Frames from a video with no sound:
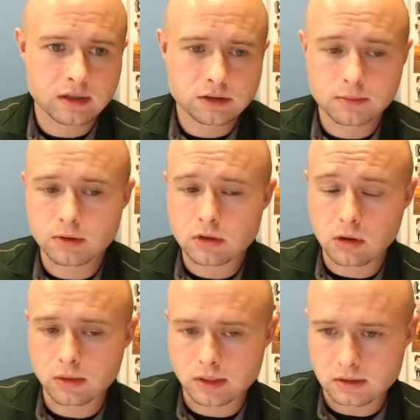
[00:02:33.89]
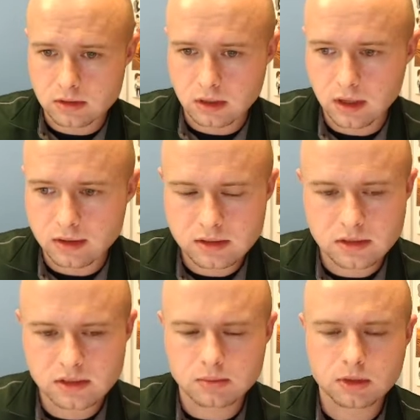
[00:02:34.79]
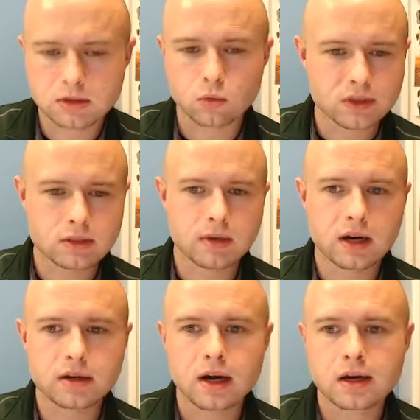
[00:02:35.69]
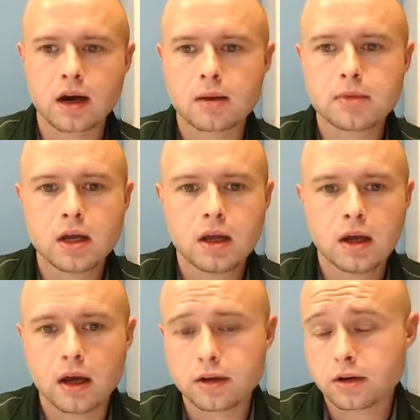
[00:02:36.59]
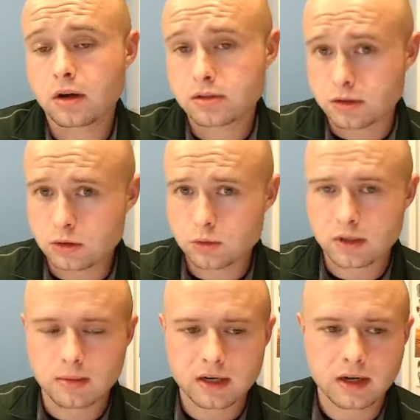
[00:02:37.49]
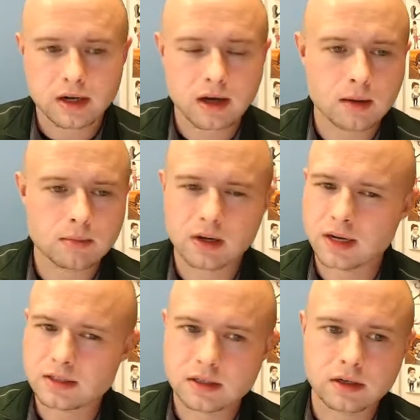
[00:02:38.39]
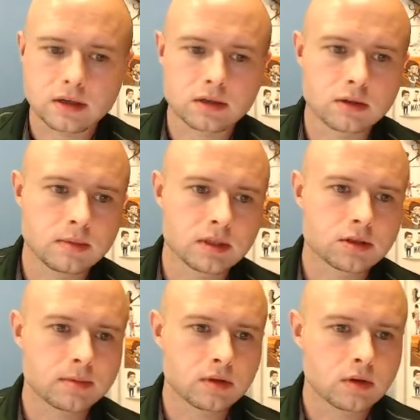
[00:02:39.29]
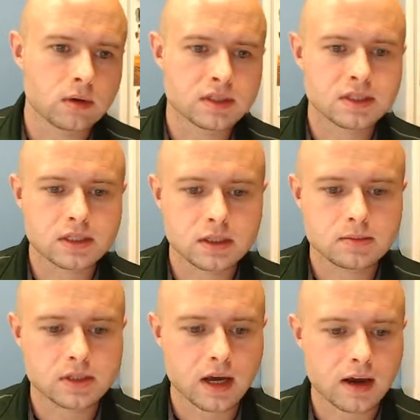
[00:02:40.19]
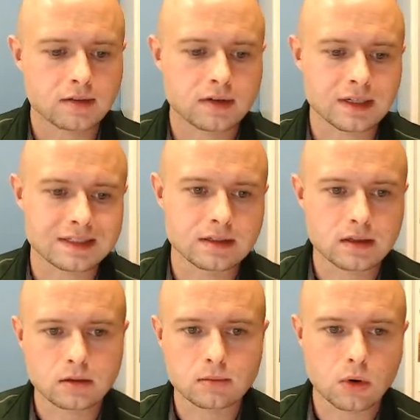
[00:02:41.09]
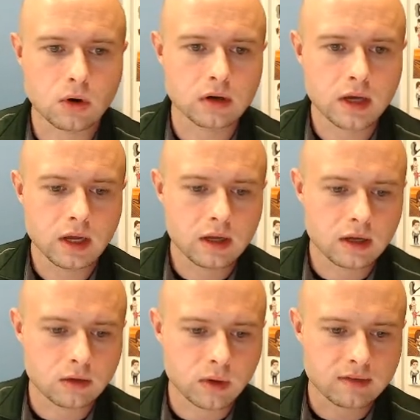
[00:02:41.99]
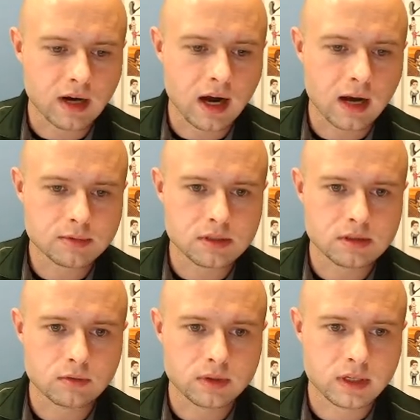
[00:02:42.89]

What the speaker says: crypto coins. This is similar to whattomine.com, and you can also use whattomine.com, but I didn't include it because crypto coins seems to have a little more in the way of options of what they